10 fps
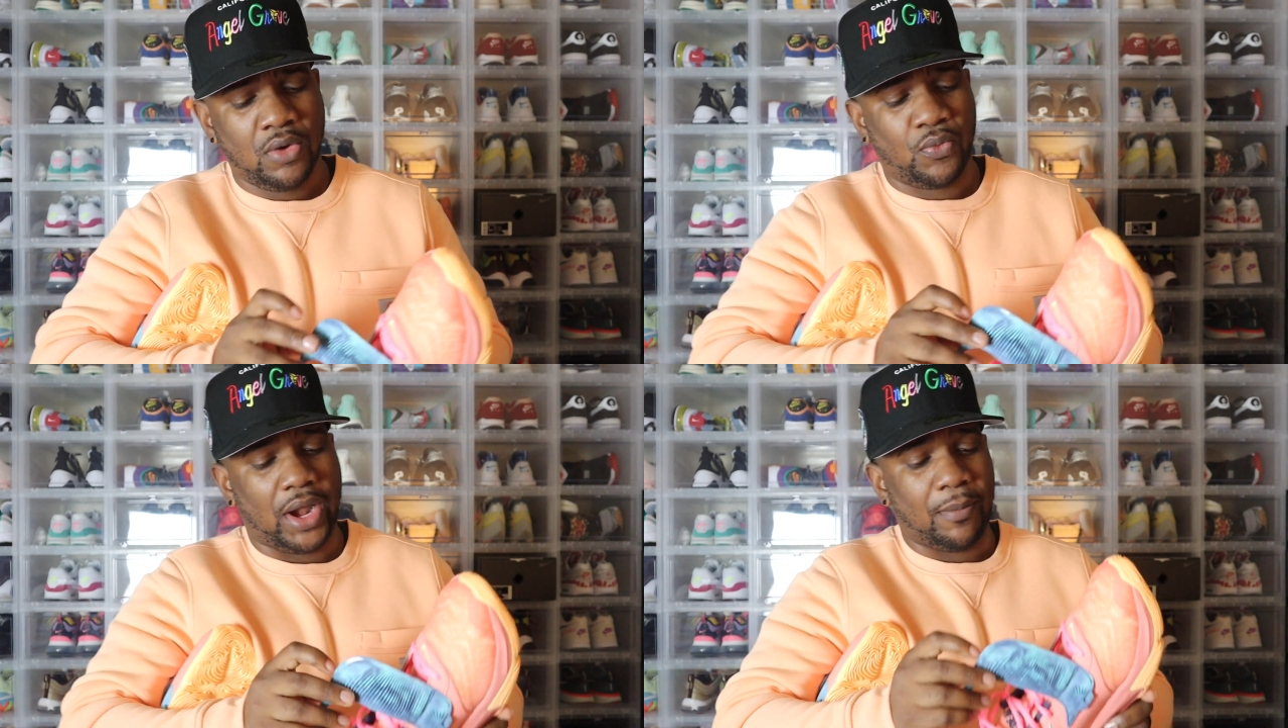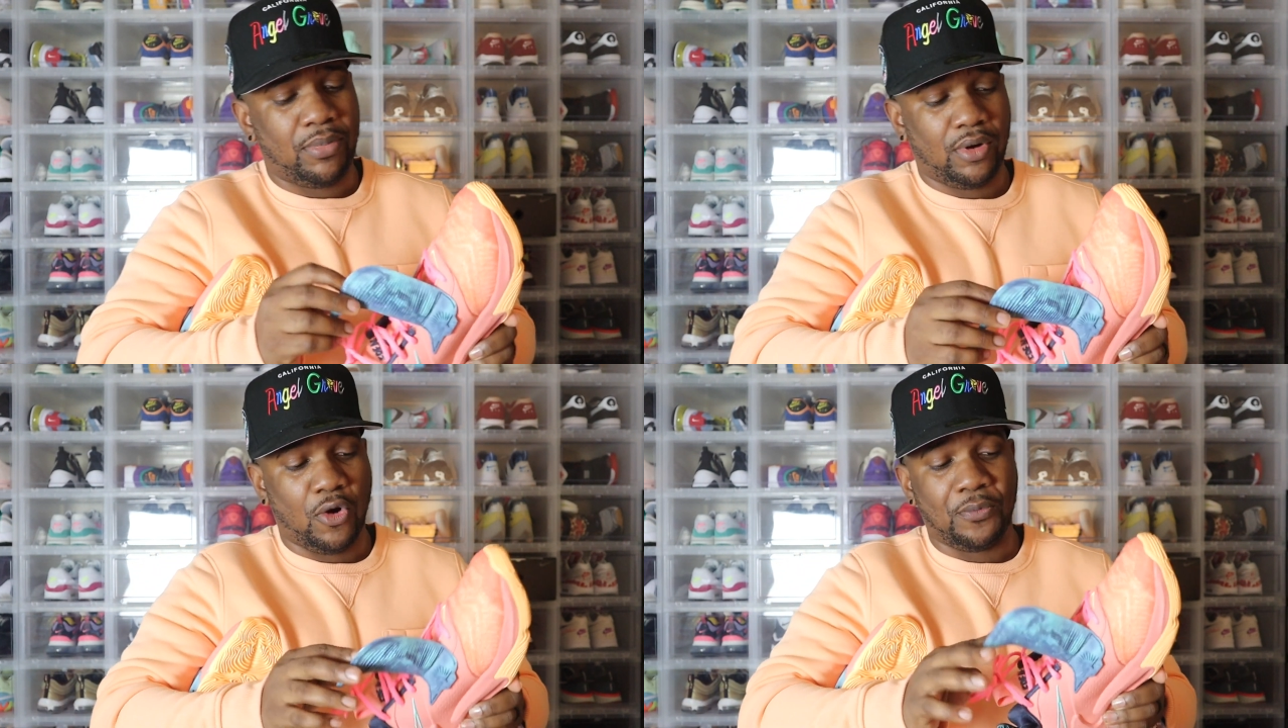When I
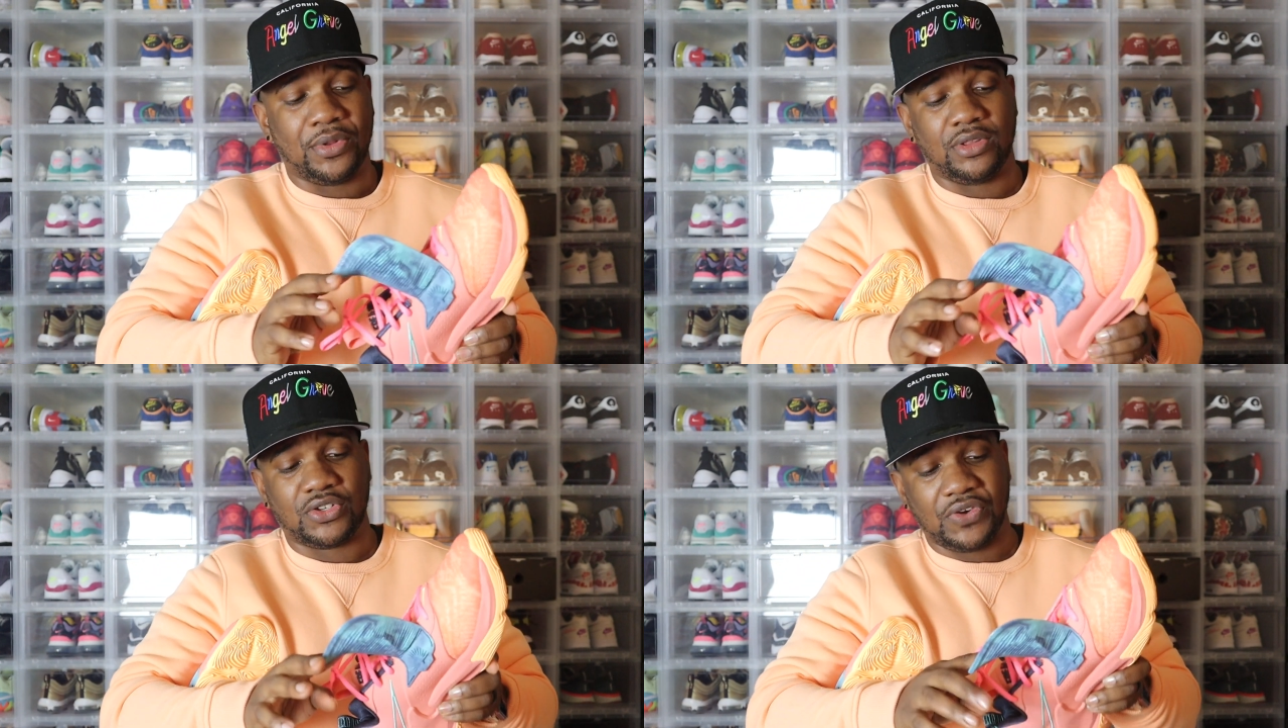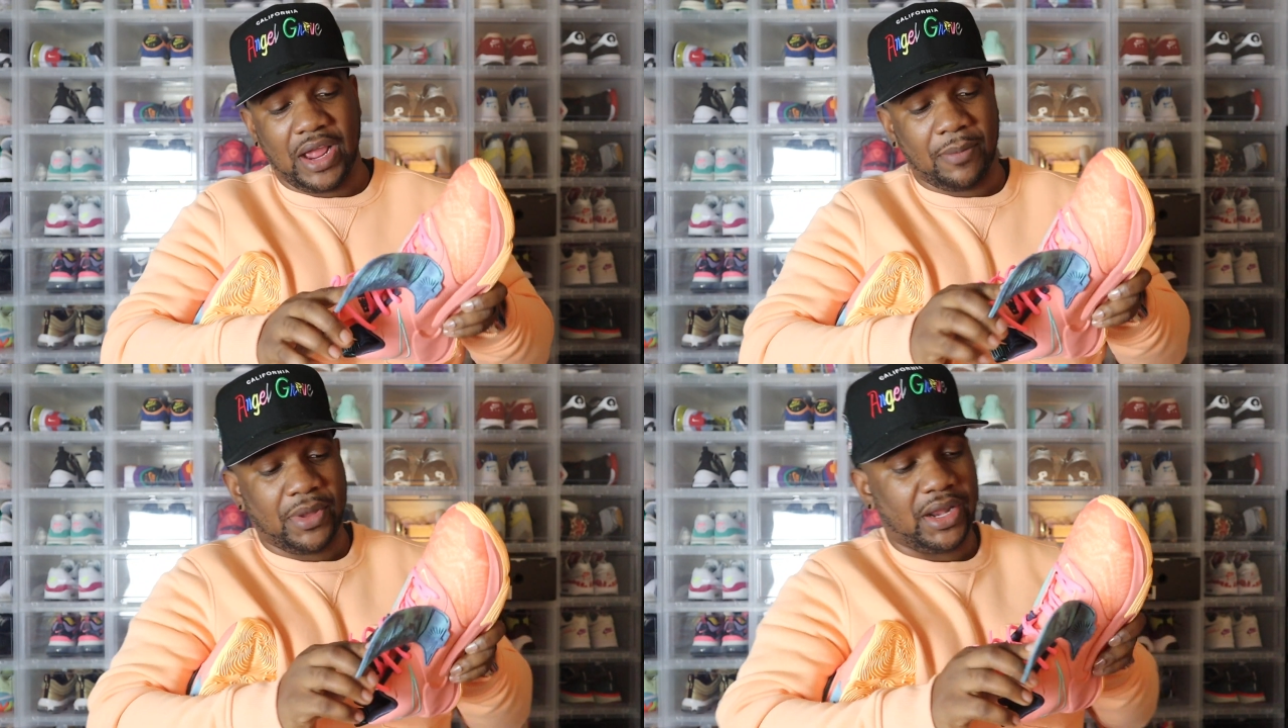open the
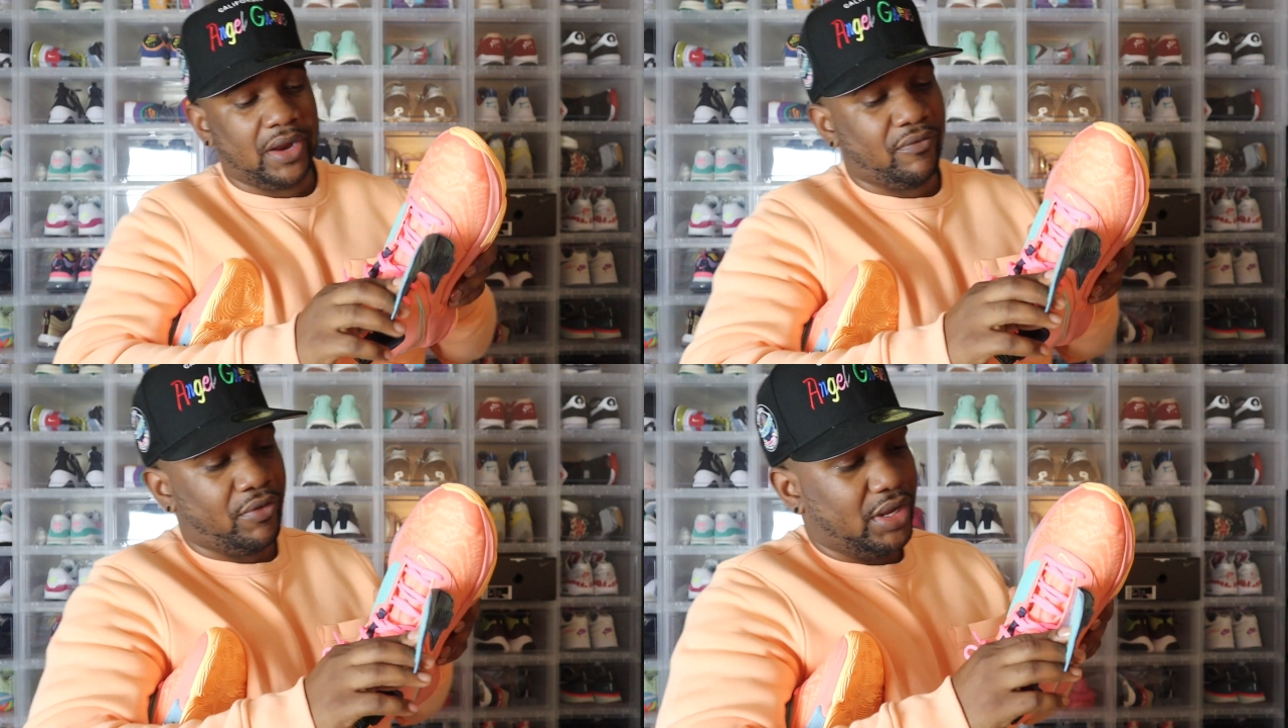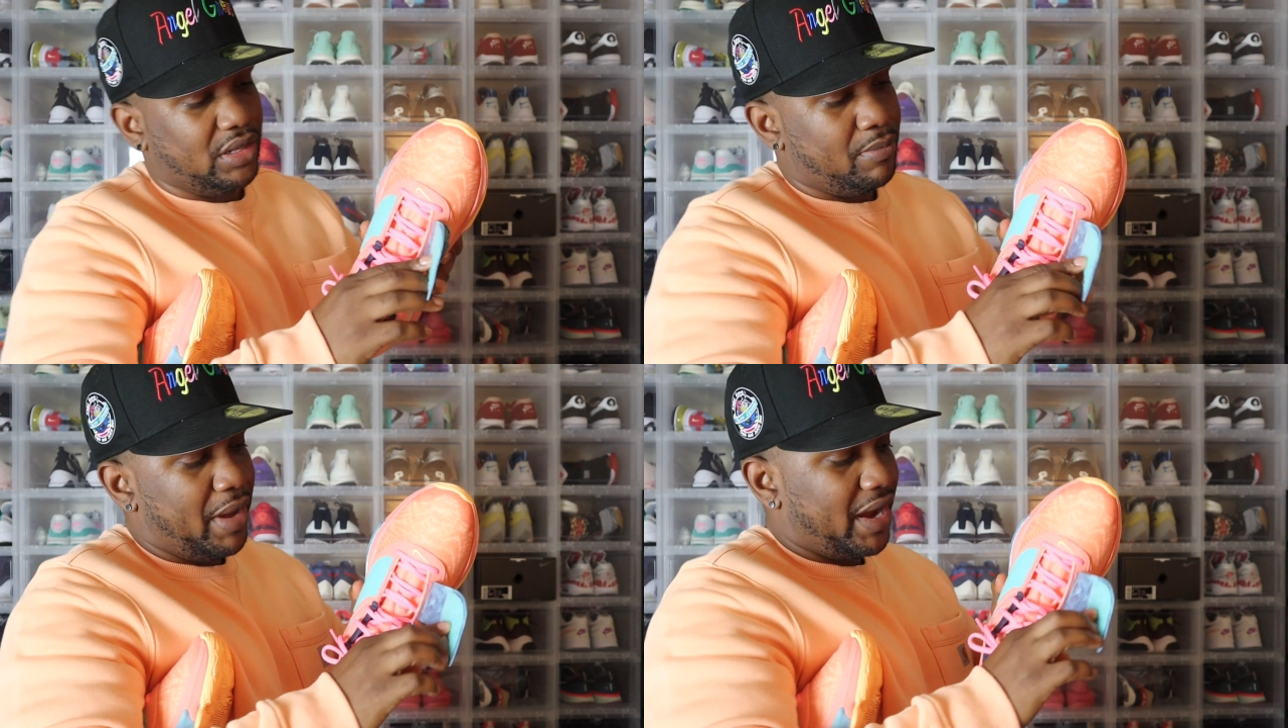strap and I read
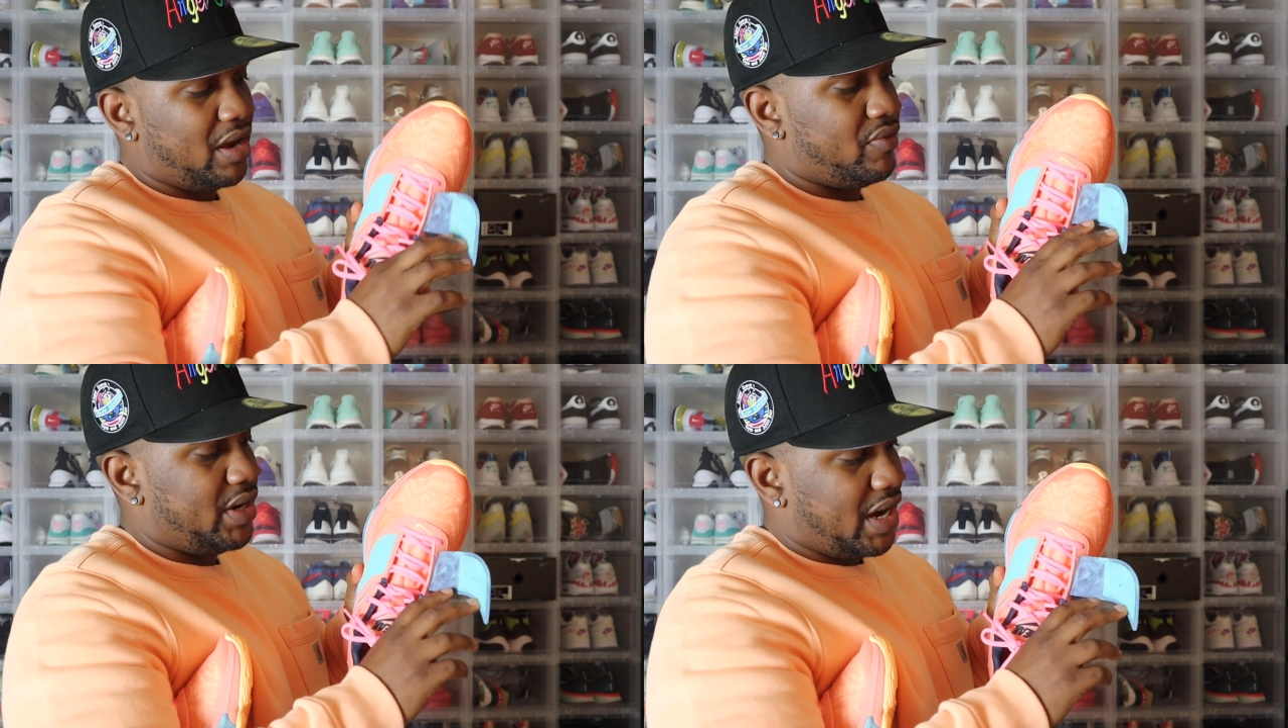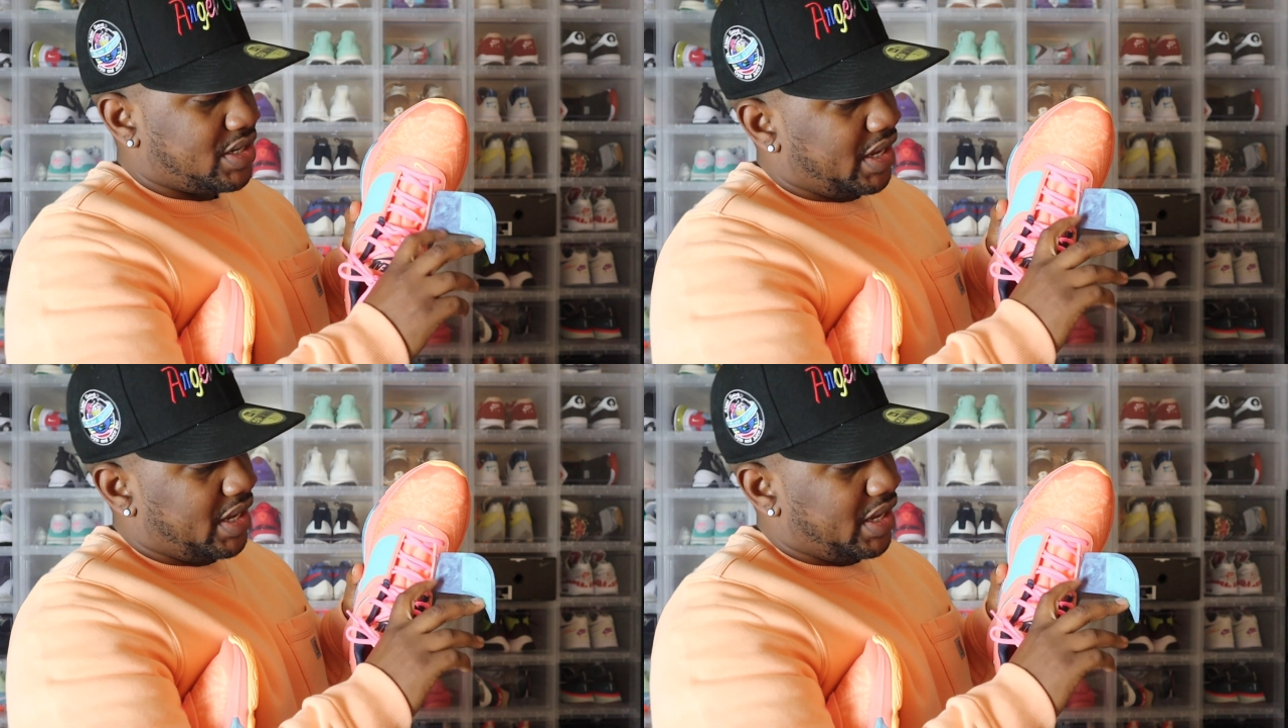the back of it, it actually